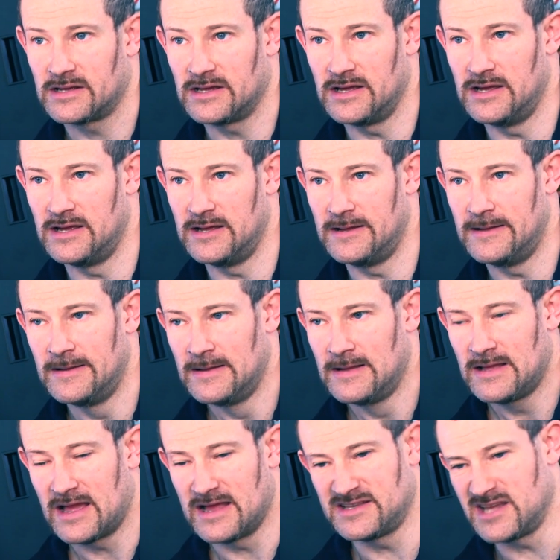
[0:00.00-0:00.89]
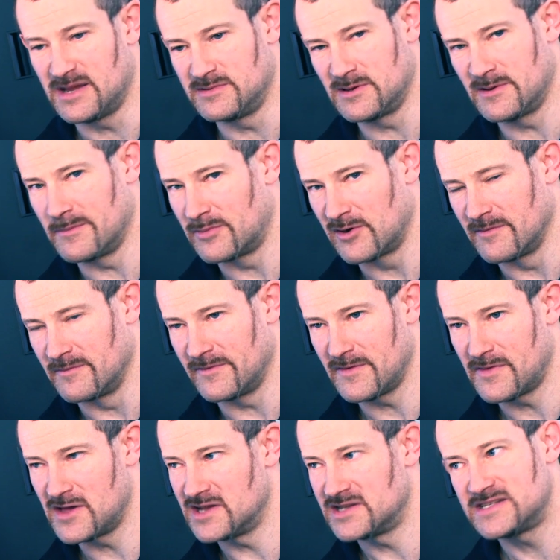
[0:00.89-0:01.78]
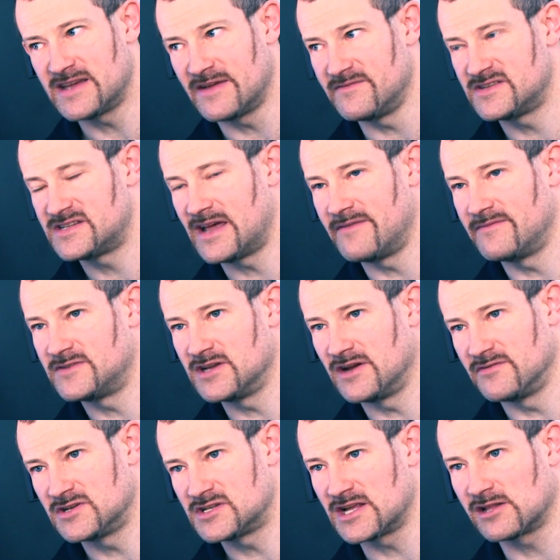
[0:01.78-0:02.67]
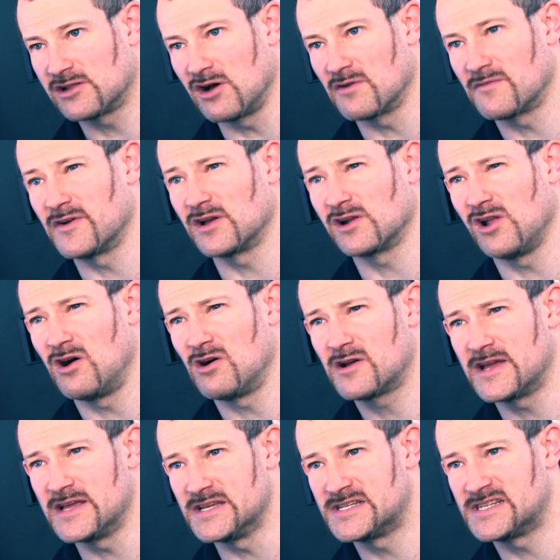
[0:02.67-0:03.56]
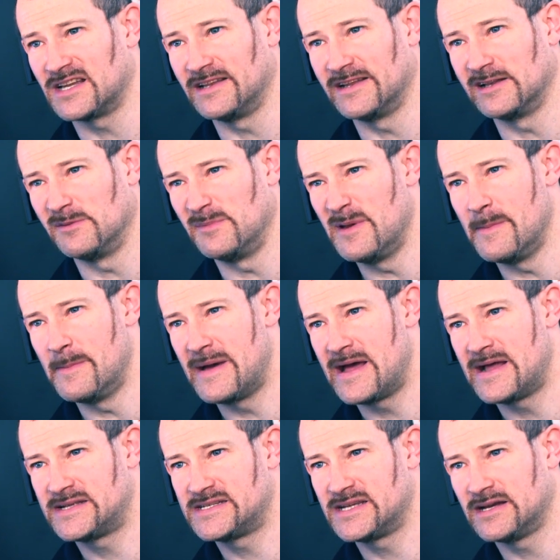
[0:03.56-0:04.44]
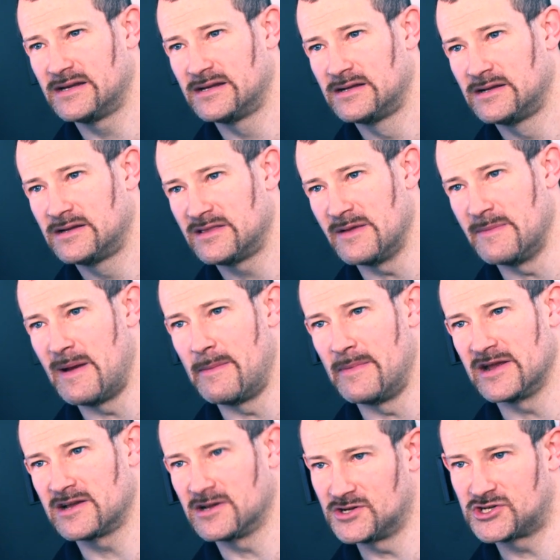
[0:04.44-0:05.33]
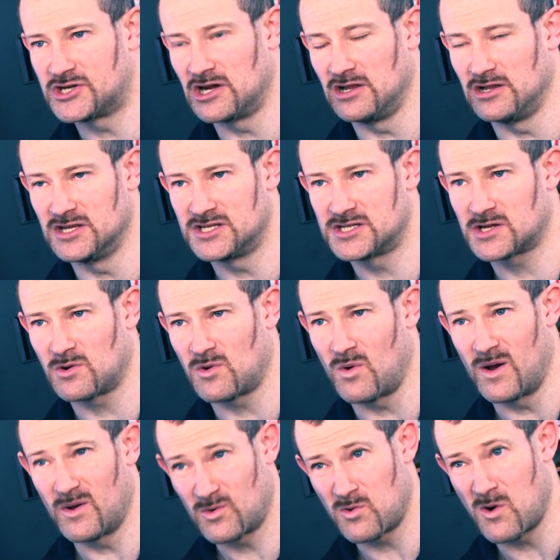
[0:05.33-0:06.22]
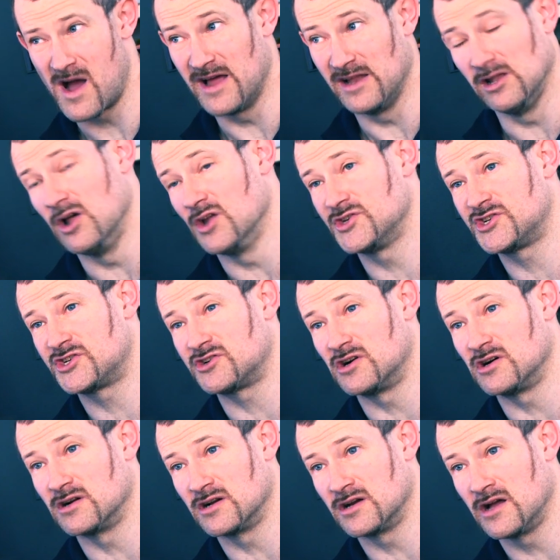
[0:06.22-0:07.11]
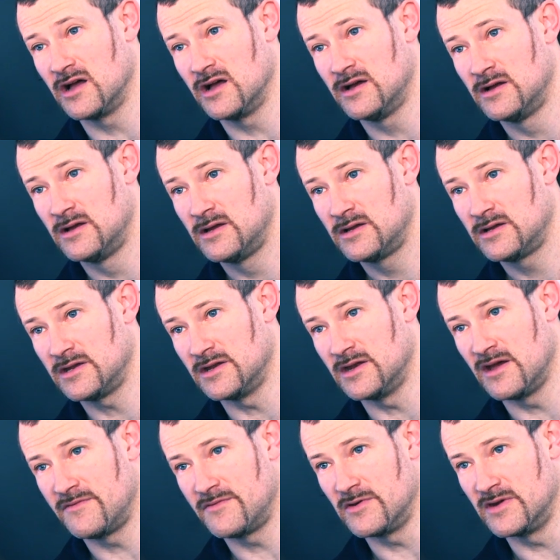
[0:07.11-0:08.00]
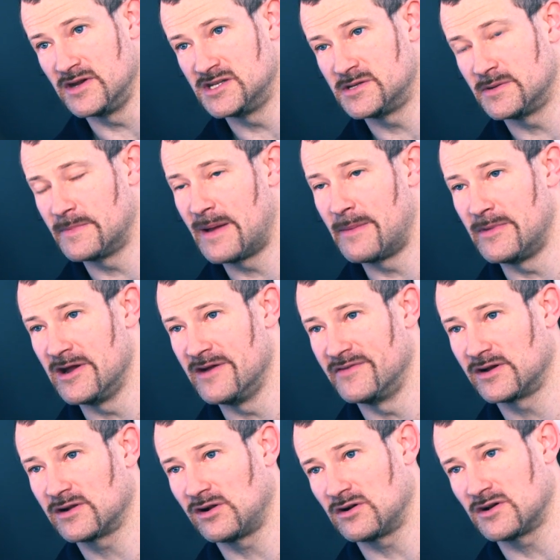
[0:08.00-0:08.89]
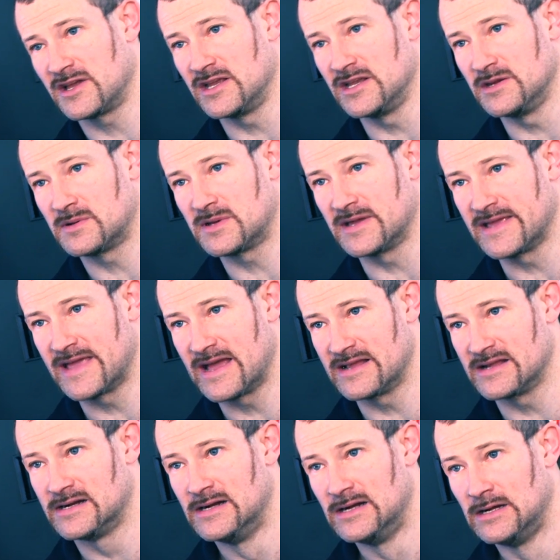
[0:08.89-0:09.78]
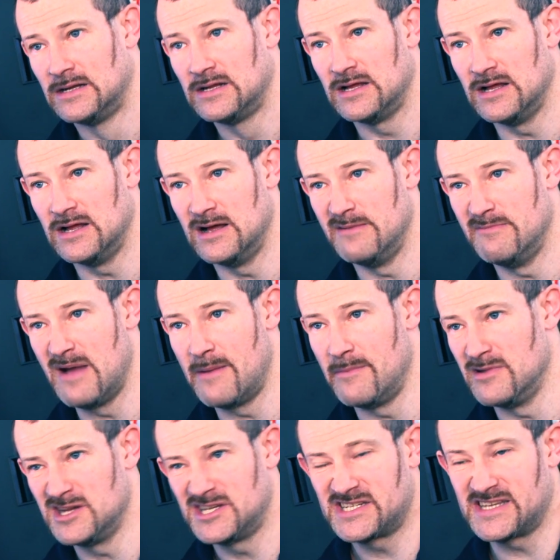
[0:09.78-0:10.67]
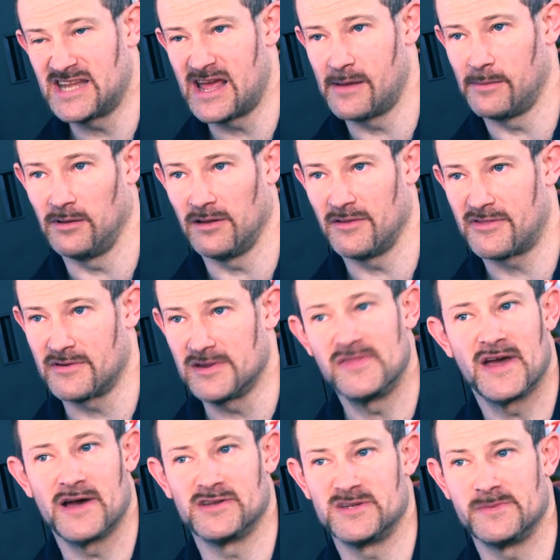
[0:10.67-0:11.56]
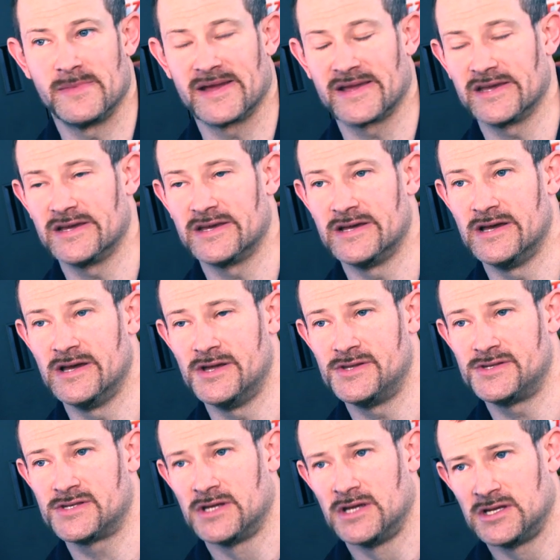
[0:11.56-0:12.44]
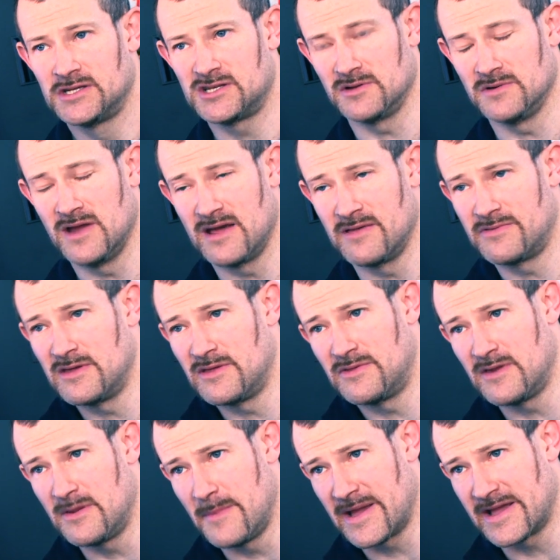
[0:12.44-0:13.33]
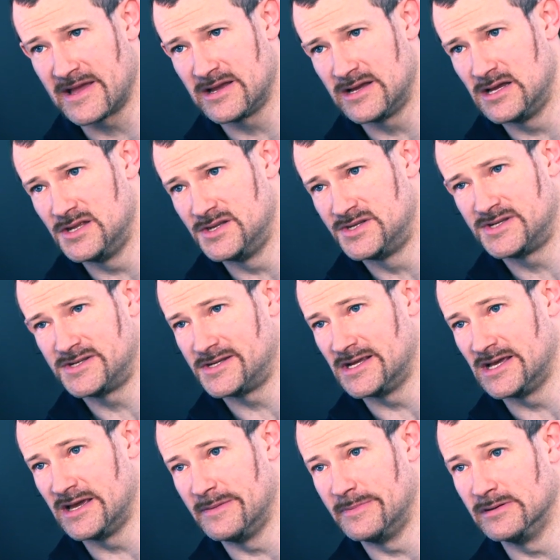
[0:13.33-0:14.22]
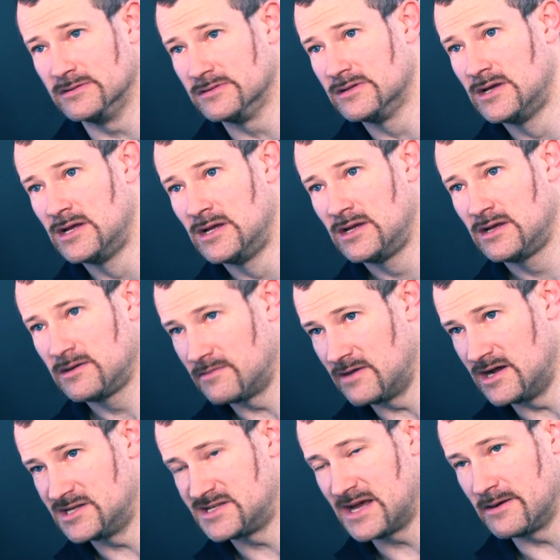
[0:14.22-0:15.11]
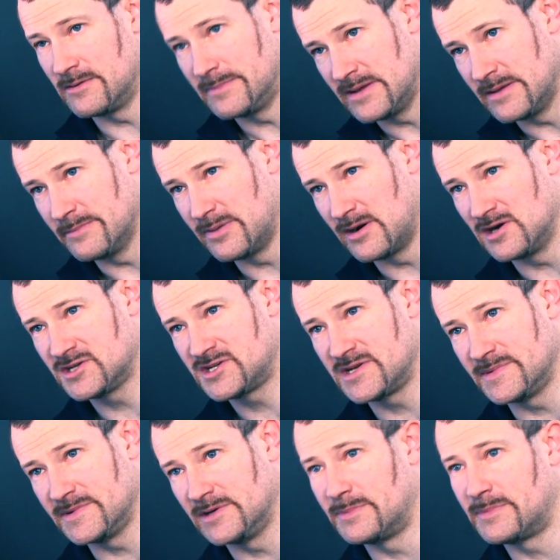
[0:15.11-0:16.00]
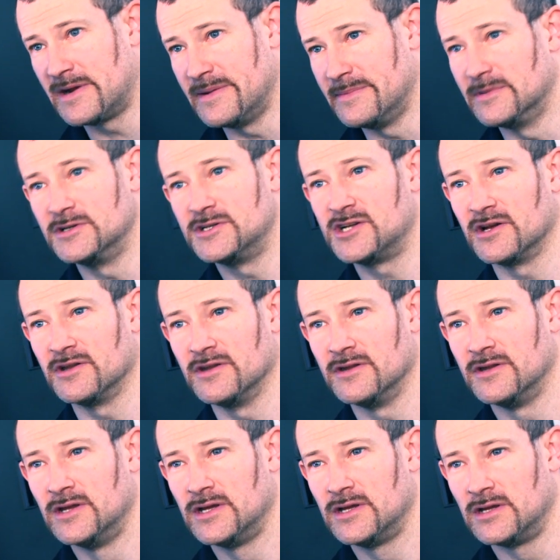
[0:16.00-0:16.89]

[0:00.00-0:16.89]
in terms of improvement from 3770, obviously clock for clock, it's a little bit better. The memory controller is quite a lot stronger. You know, if you're into memory overclocking, you can get memory stable at 3000 megahertz, 2933 megahertz stable, whereas that would be impossible pretty much on